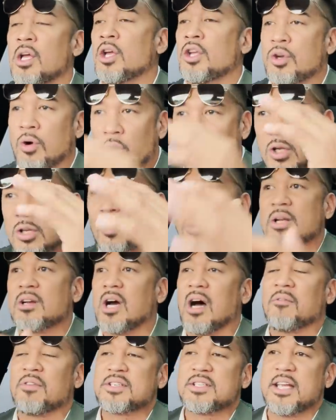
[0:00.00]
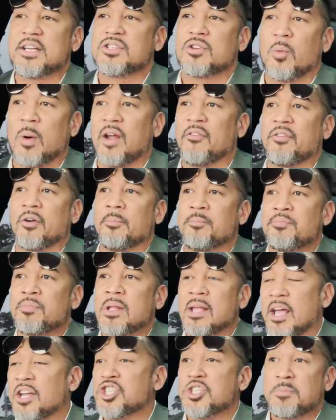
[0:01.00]
You're only one conversation away from
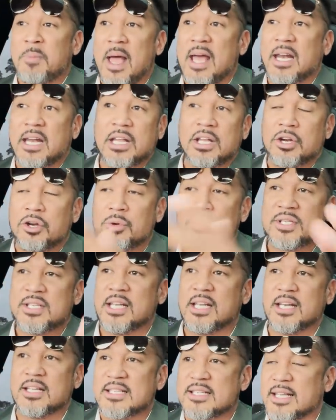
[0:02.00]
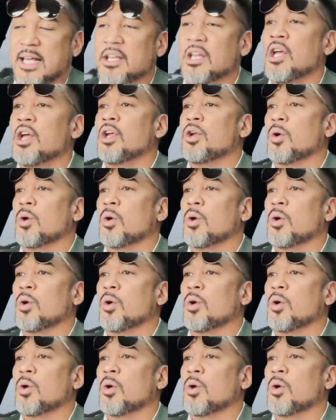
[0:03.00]
expanding in a new city and state.